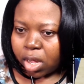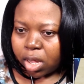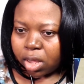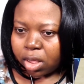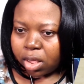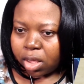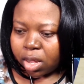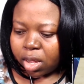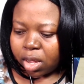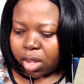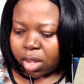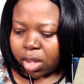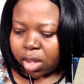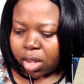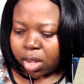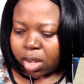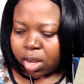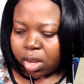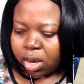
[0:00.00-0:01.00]
And
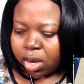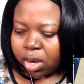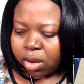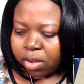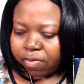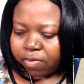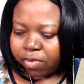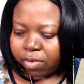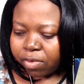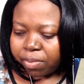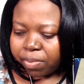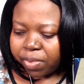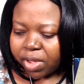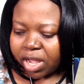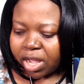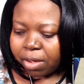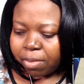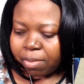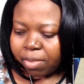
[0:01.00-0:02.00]
then from
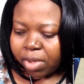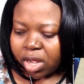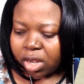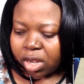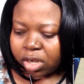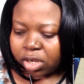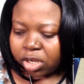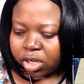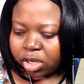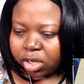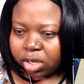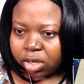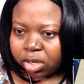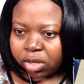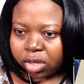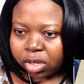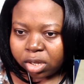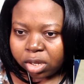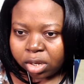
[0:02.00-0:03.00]
that match,
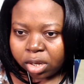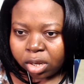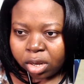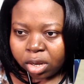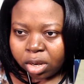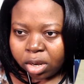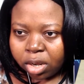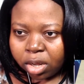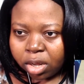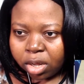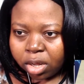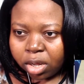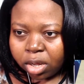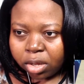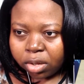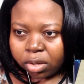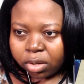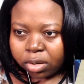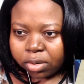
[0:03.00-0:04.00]

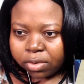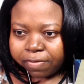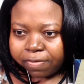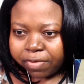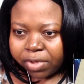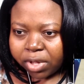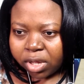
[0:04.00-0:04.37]
gonna